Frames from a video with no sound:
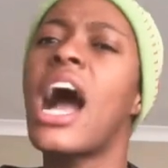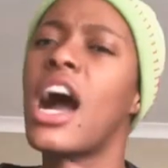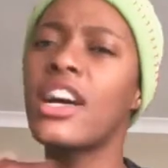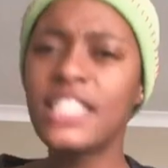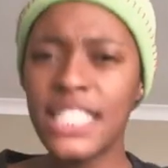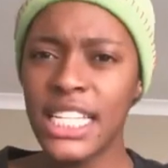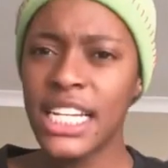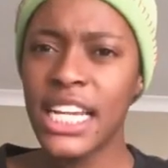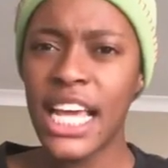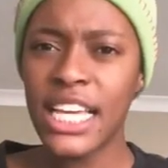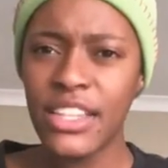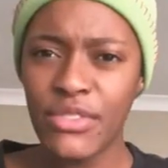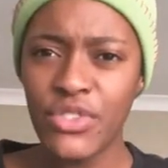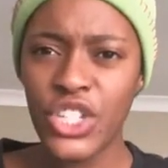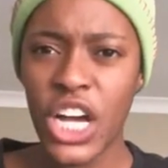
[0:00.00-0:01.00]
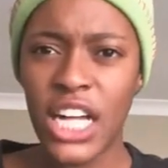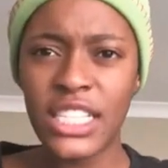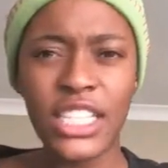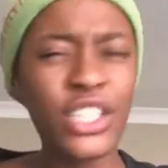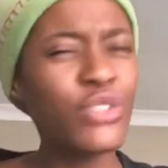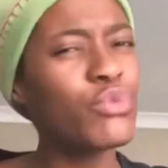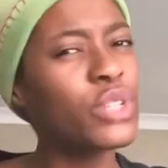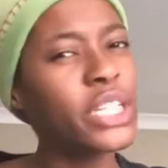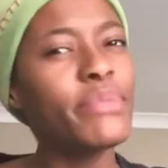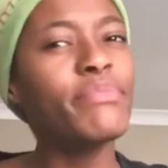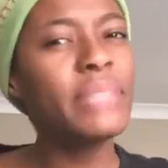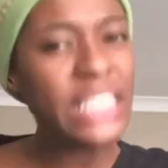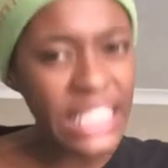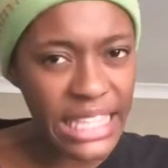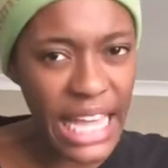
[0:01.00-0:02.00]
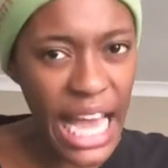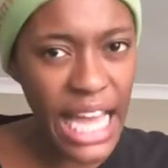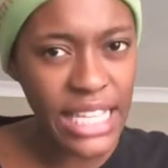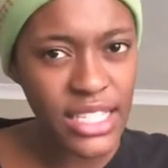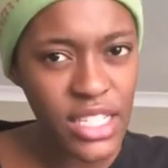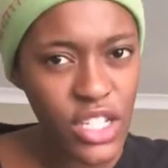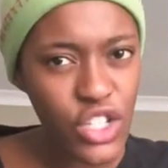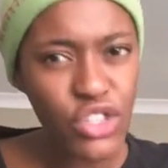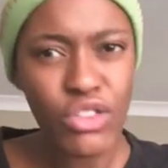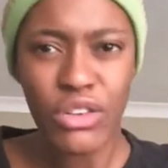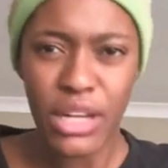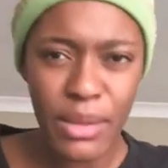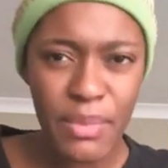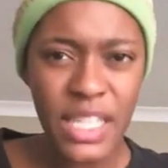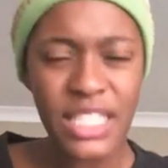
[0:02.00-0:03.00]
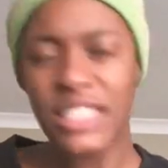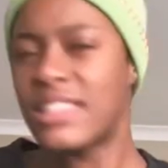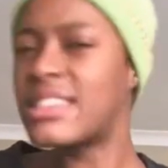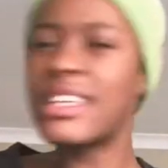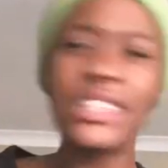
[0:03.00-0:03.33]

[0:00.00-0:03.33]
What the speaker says: I was still a naive child. I didn't really mean that. You know what I mean?